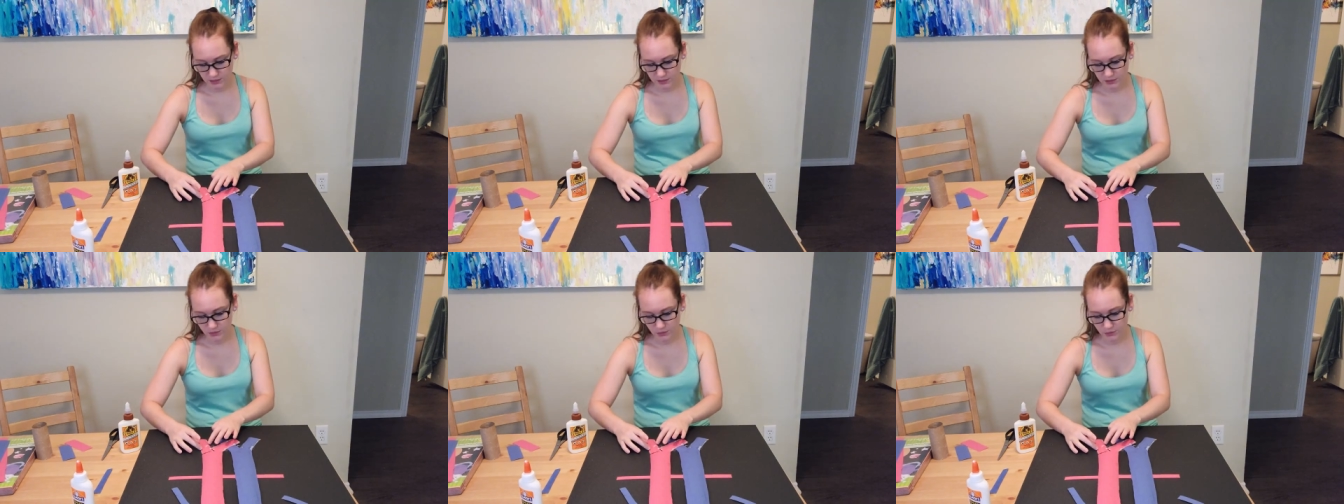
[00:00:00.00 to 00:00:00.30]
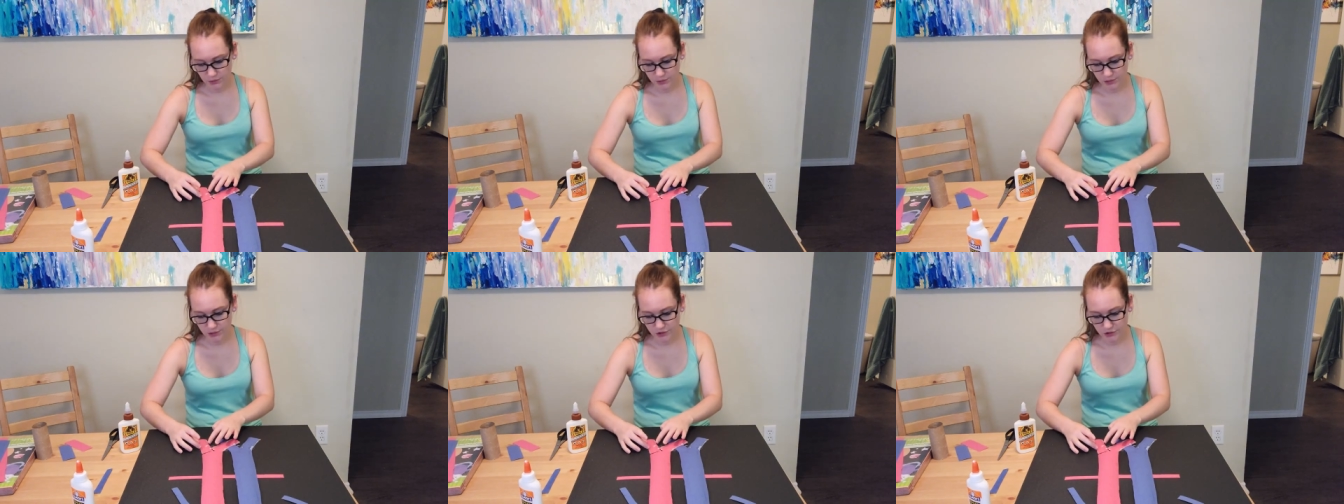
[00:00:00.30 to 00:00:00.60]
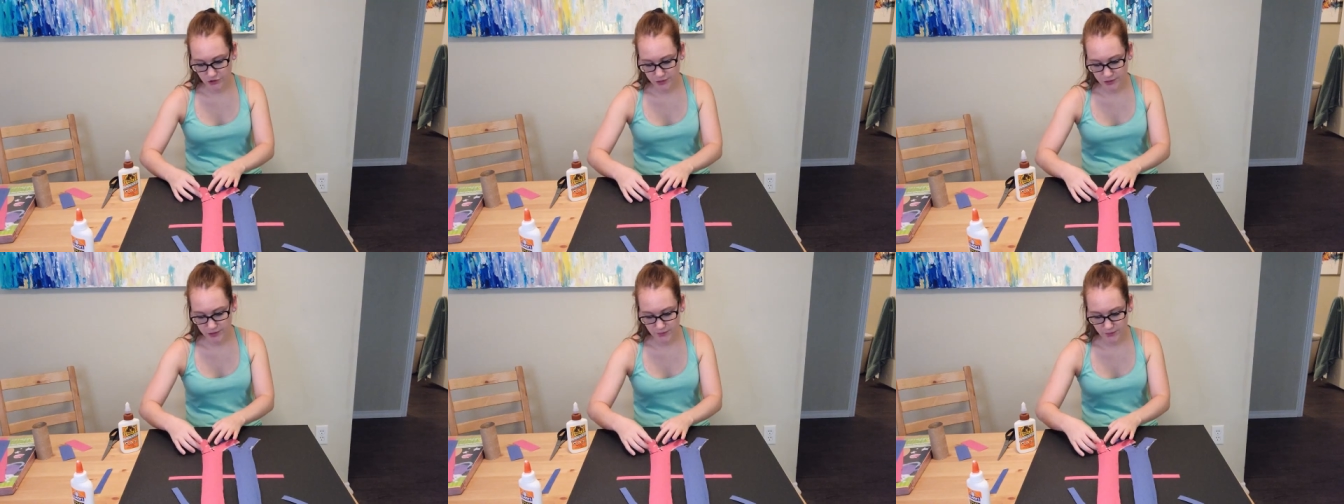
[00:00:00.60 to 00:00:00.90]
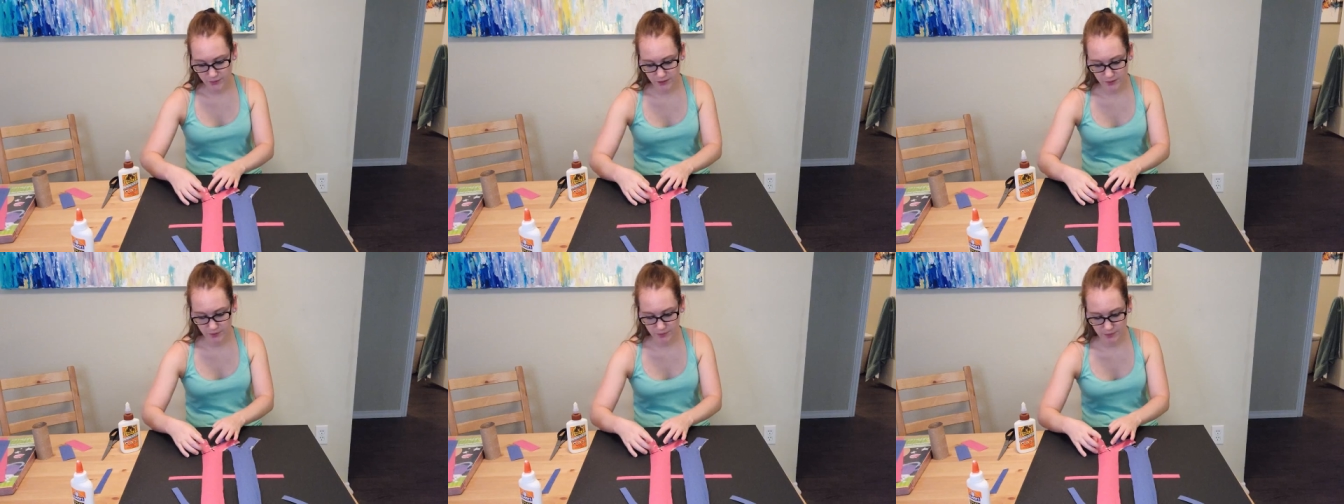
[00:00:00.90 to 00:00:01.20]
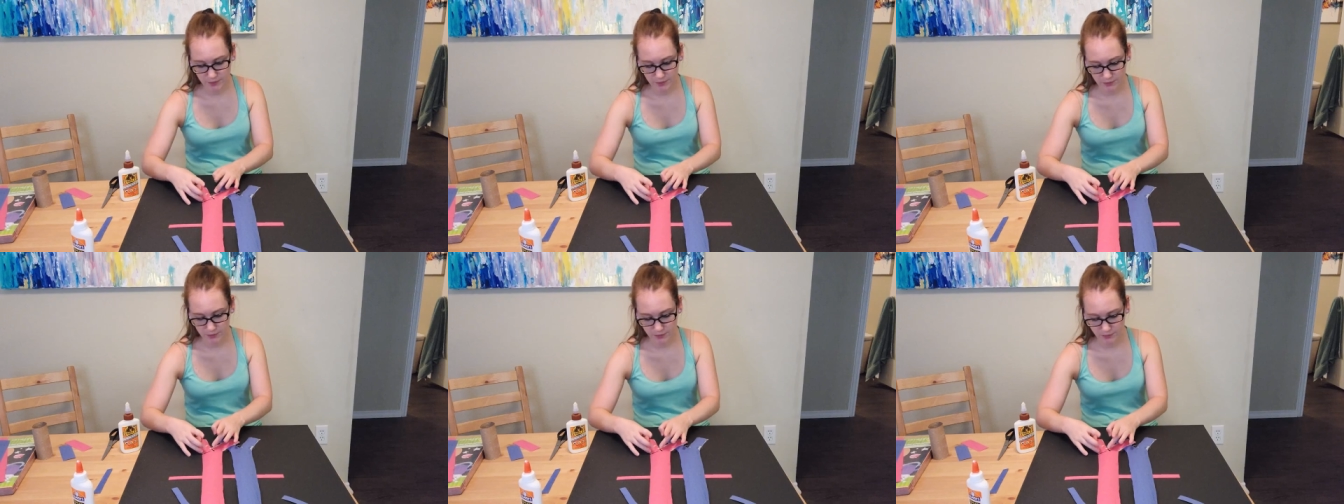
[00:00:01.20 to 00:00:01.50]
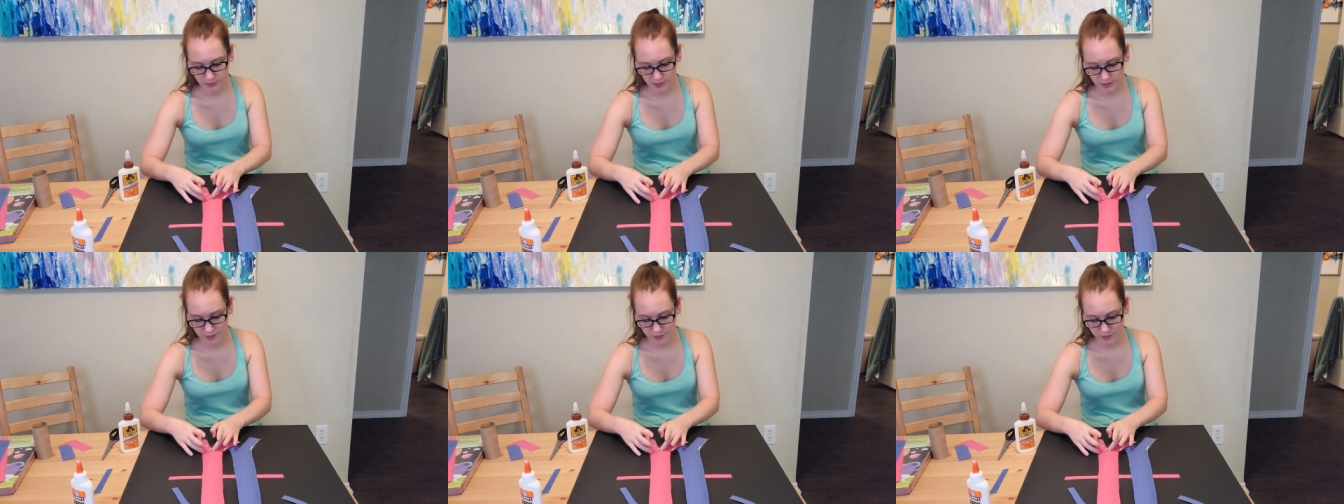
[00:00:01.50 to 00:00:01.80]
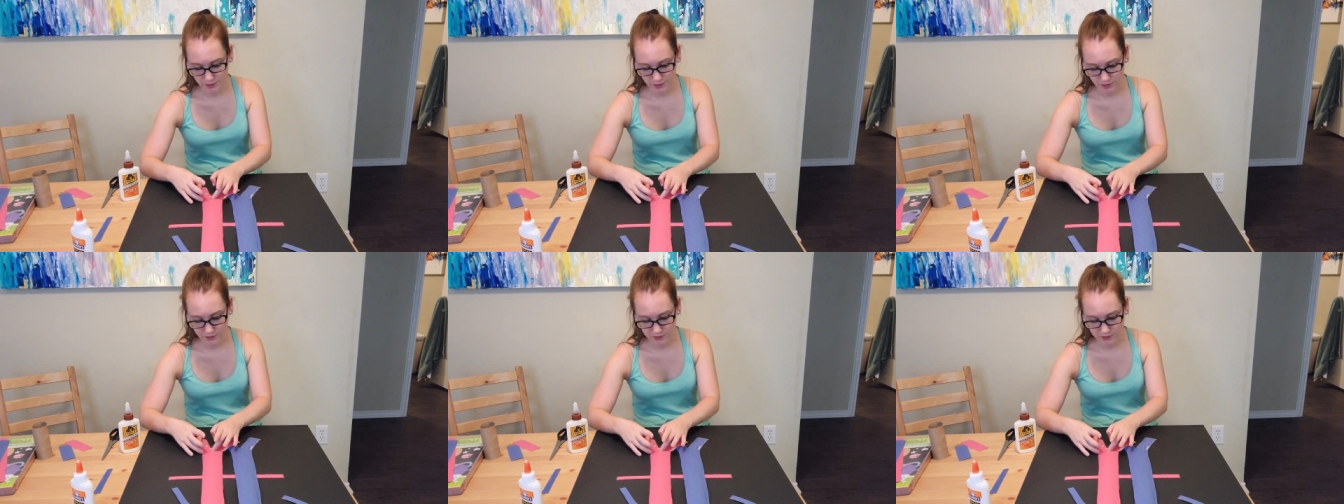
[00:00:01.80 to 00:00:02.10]
So when you're transporting people
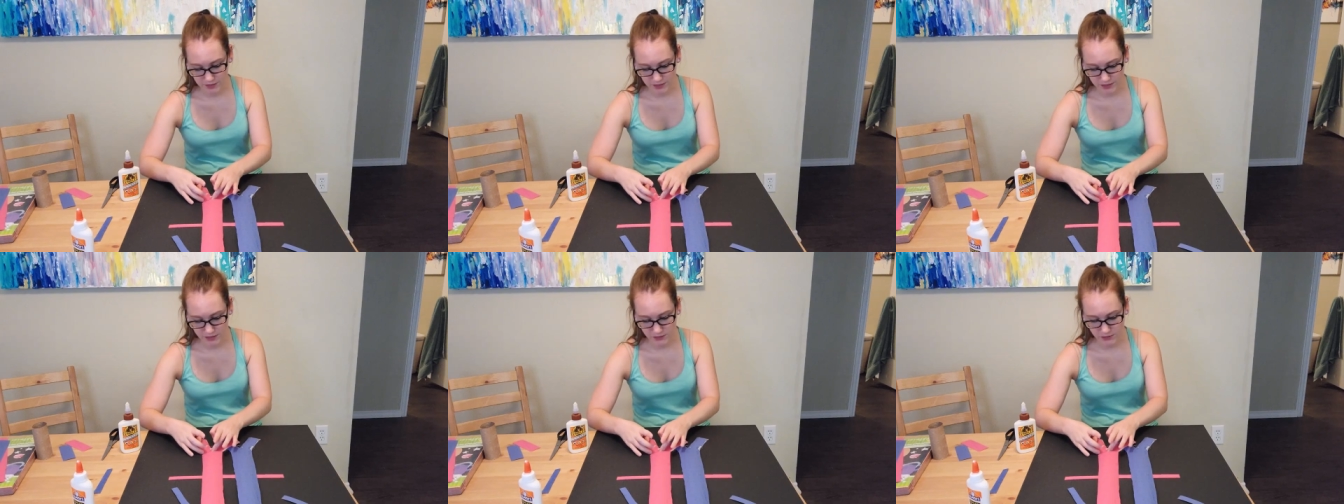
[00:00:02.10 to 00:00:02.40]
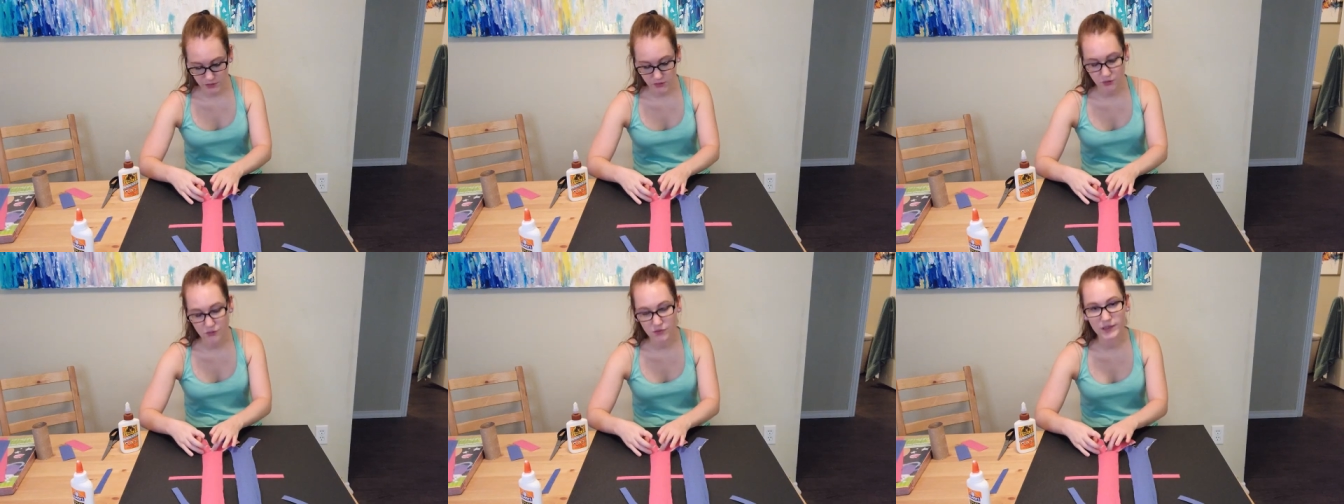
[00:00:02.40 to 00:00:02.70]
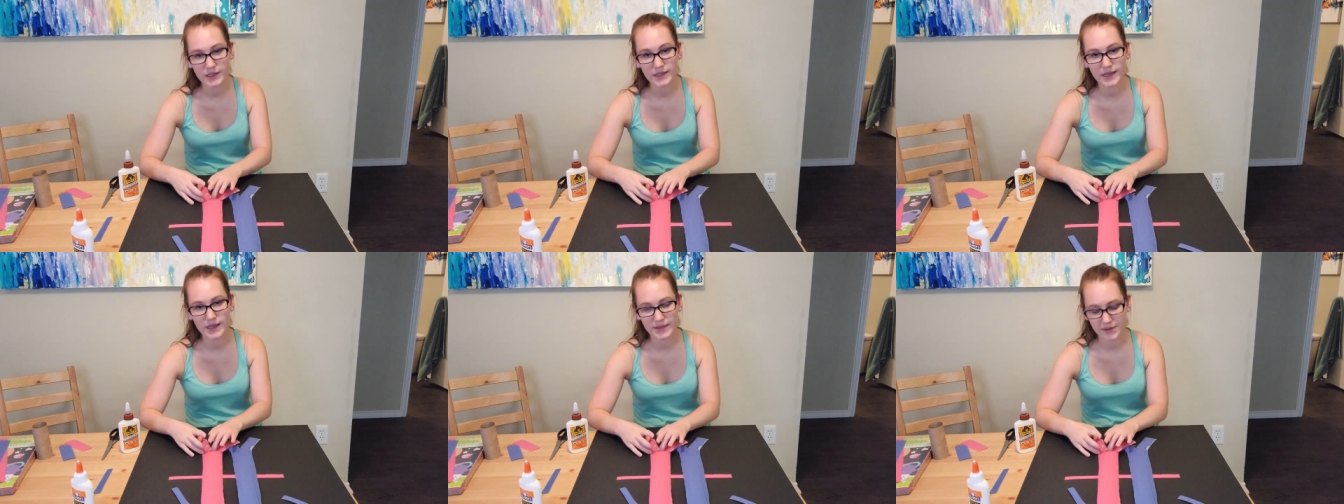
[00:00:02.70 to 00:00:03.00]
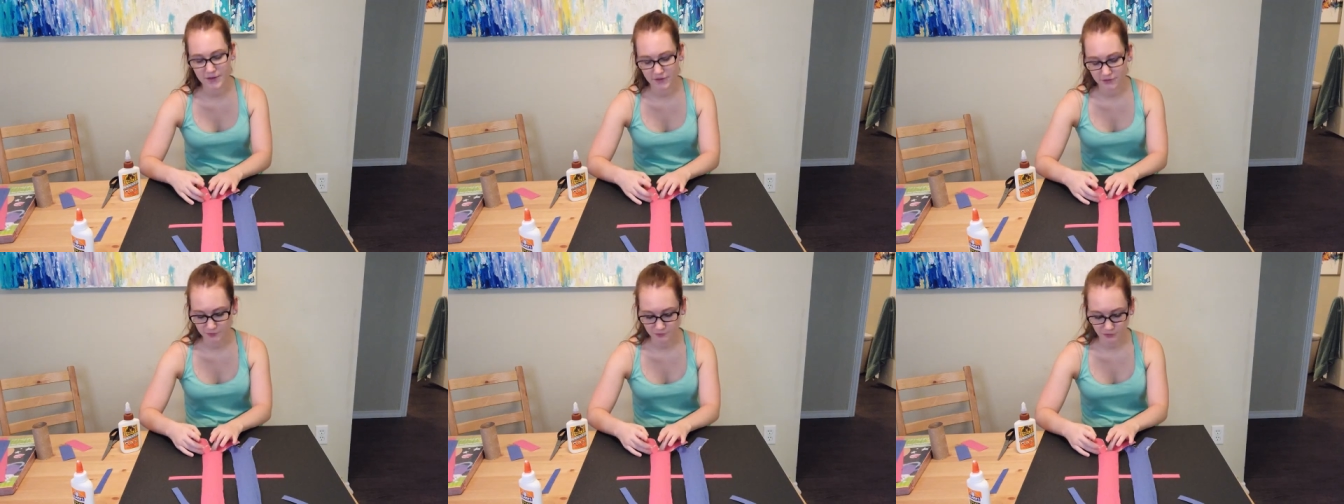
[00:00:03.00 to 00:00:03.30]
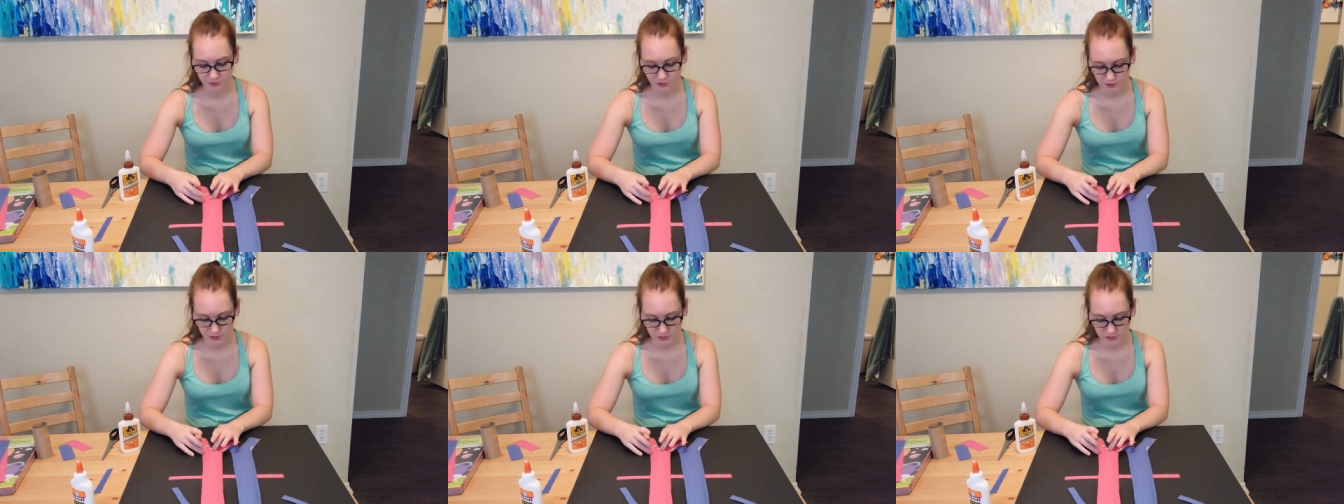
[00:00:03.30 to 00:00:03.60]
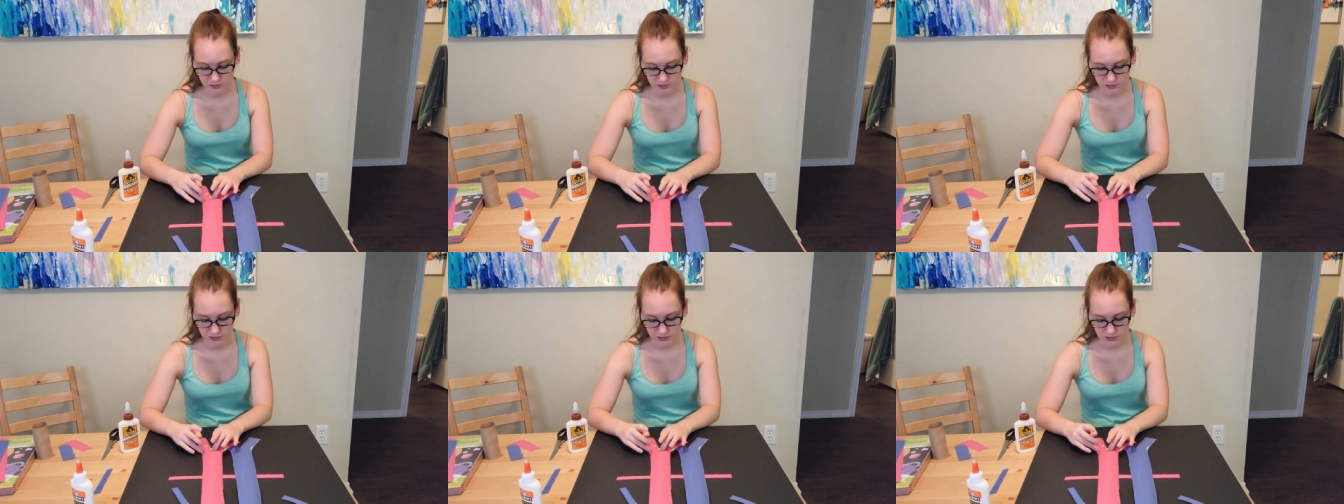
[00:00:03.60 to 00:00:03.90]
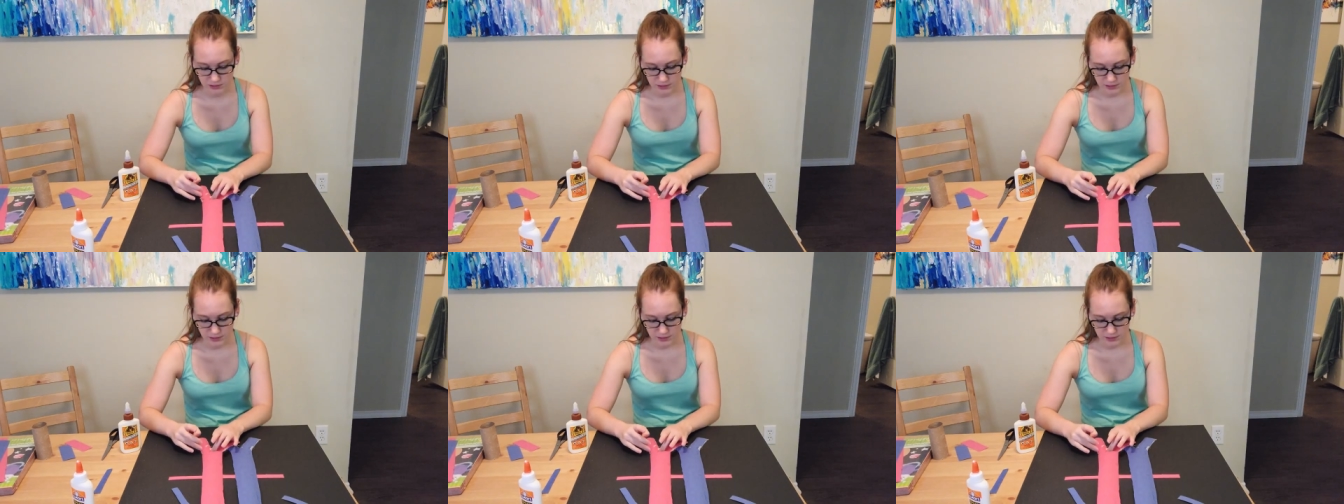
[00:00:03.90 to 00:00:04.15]
around, obviously you don't get their full